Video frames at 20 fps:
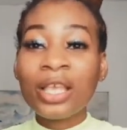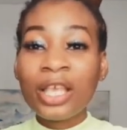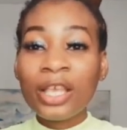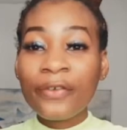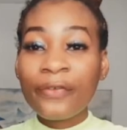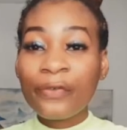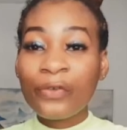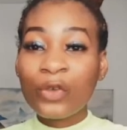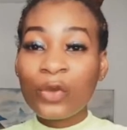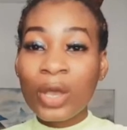
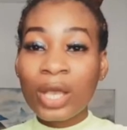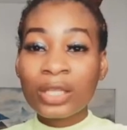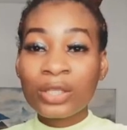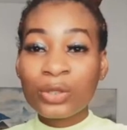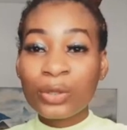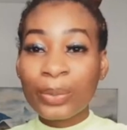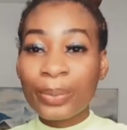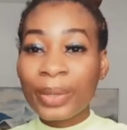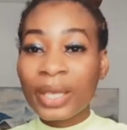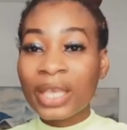if you are
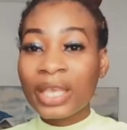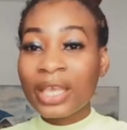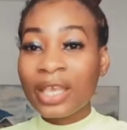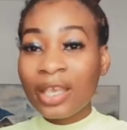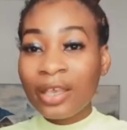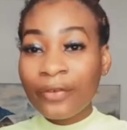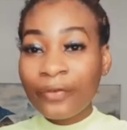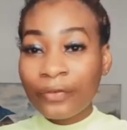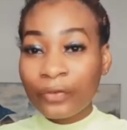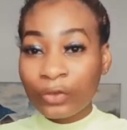to be
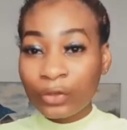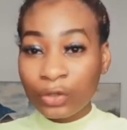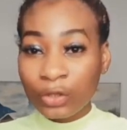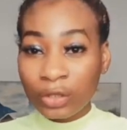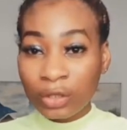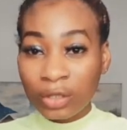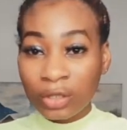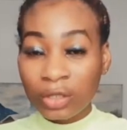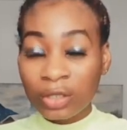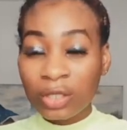
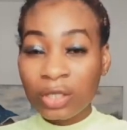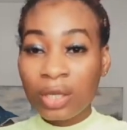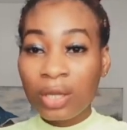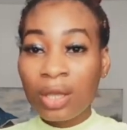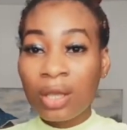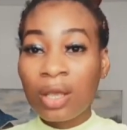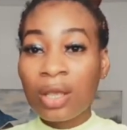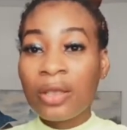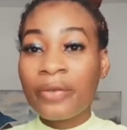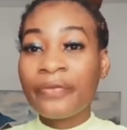given
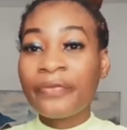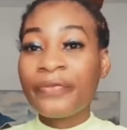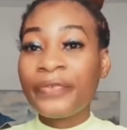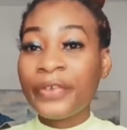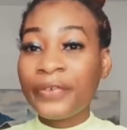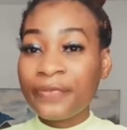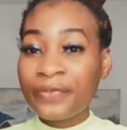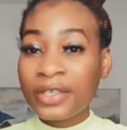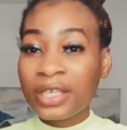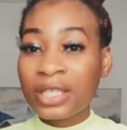
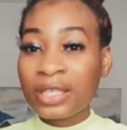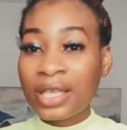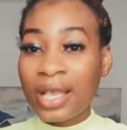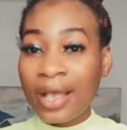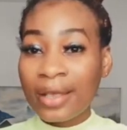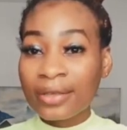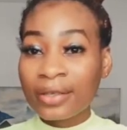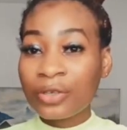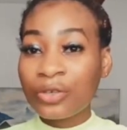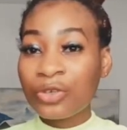
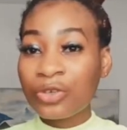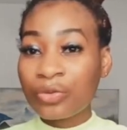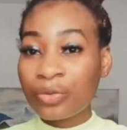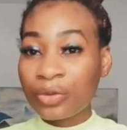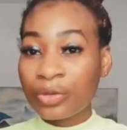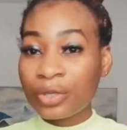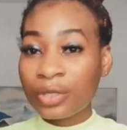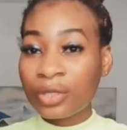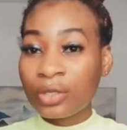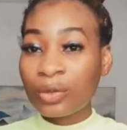50,000
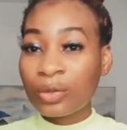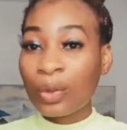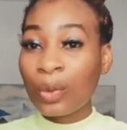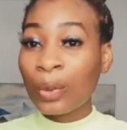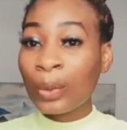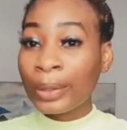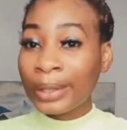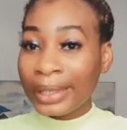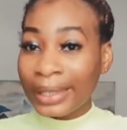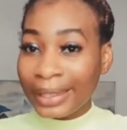euros
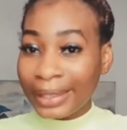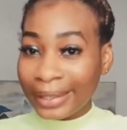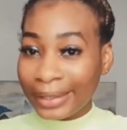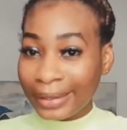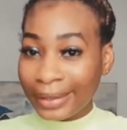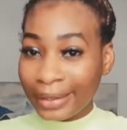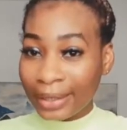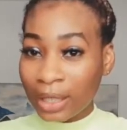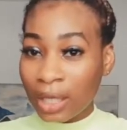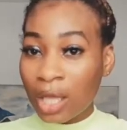
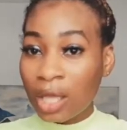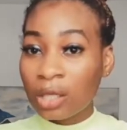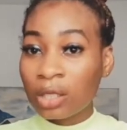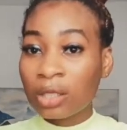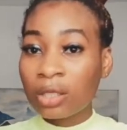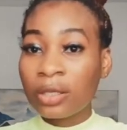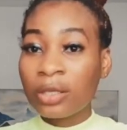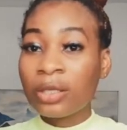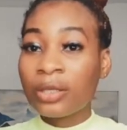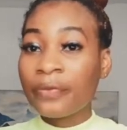only
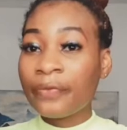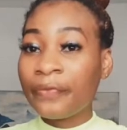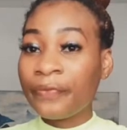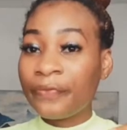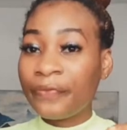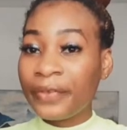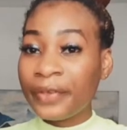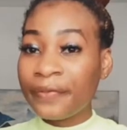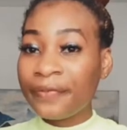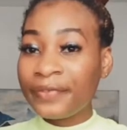
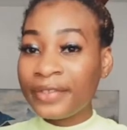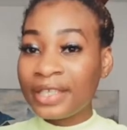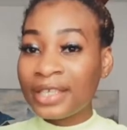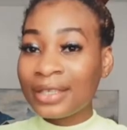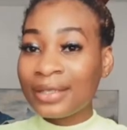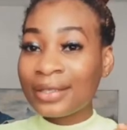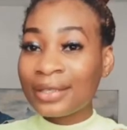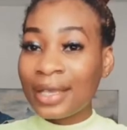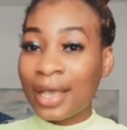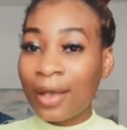
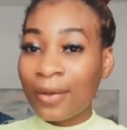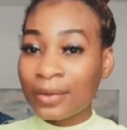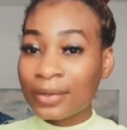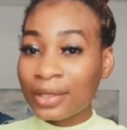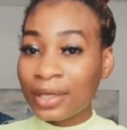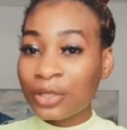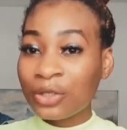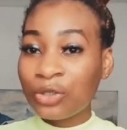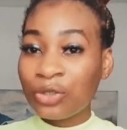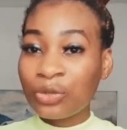
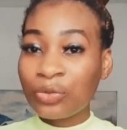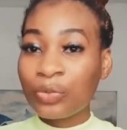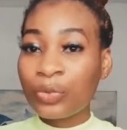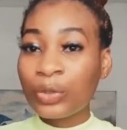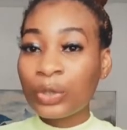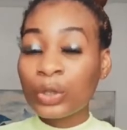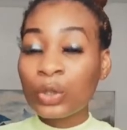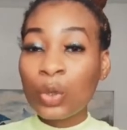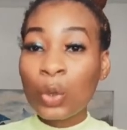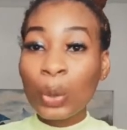50,000
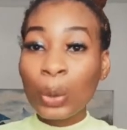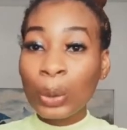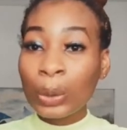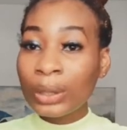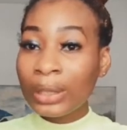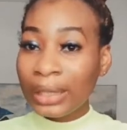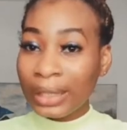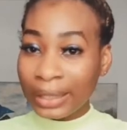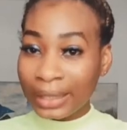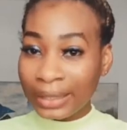euros
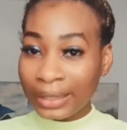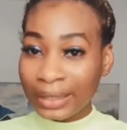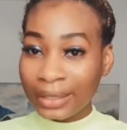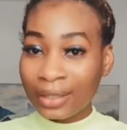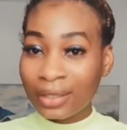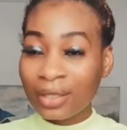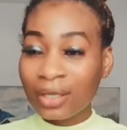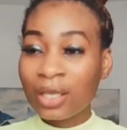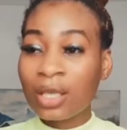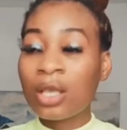only
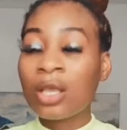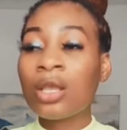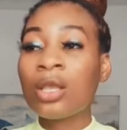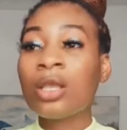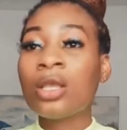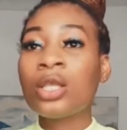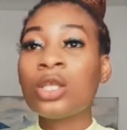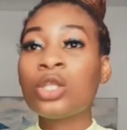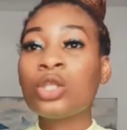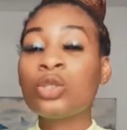
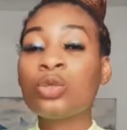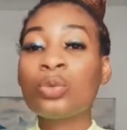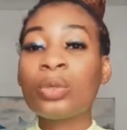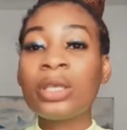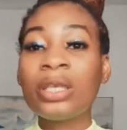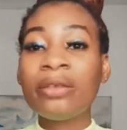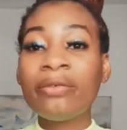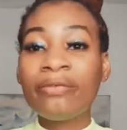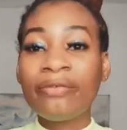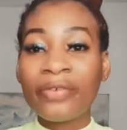to
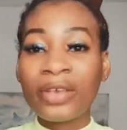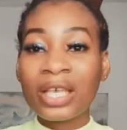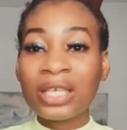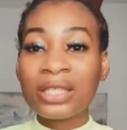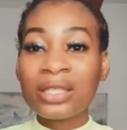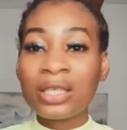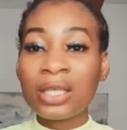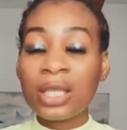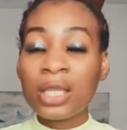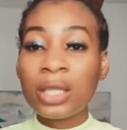
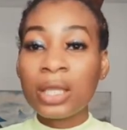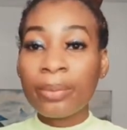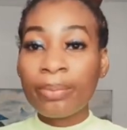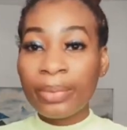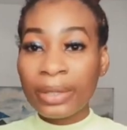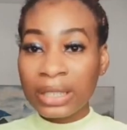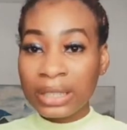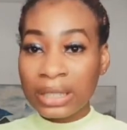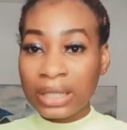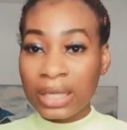invest in a
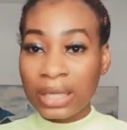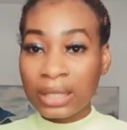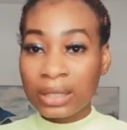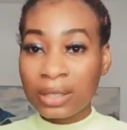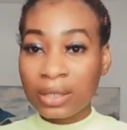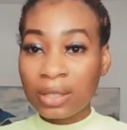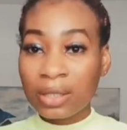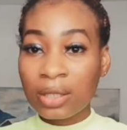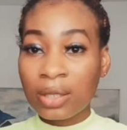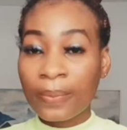
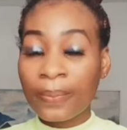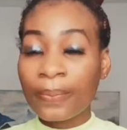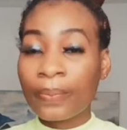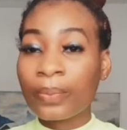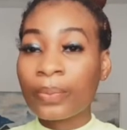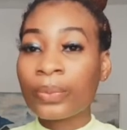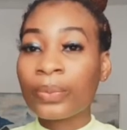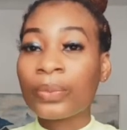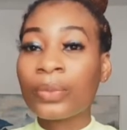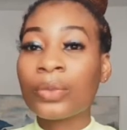business,
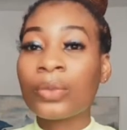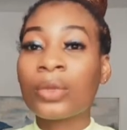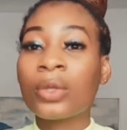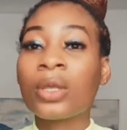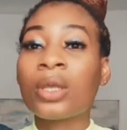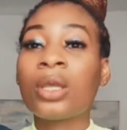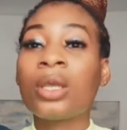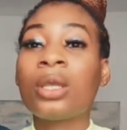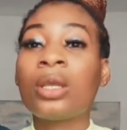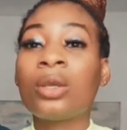
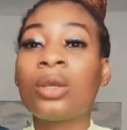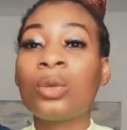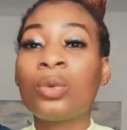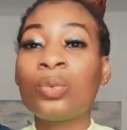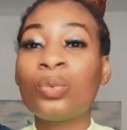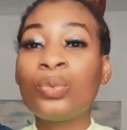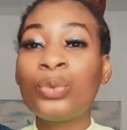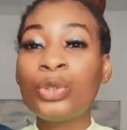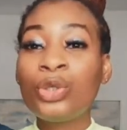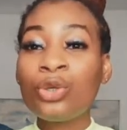
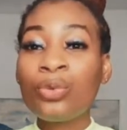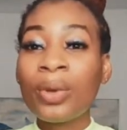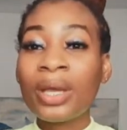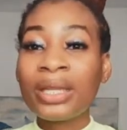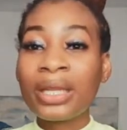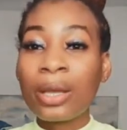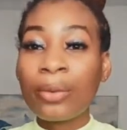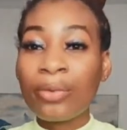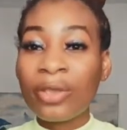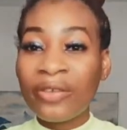would you
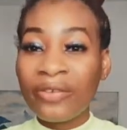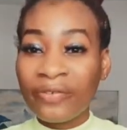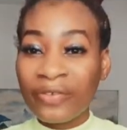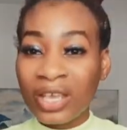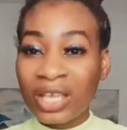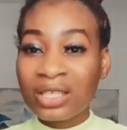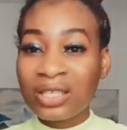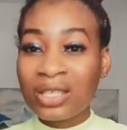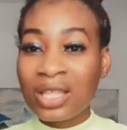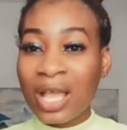rather
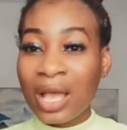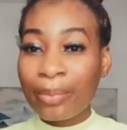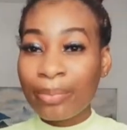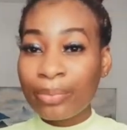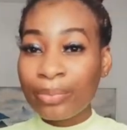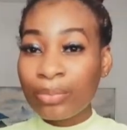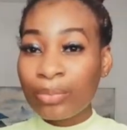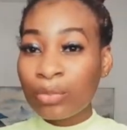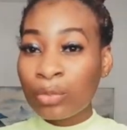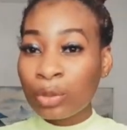invest
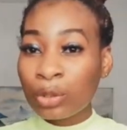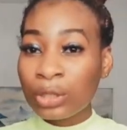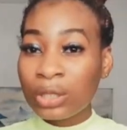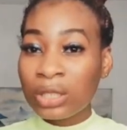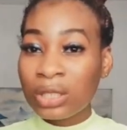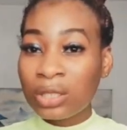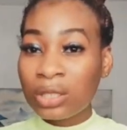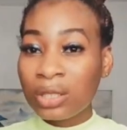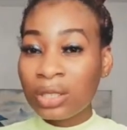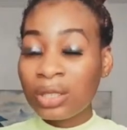that
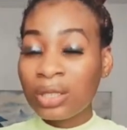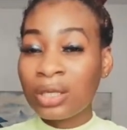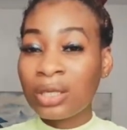money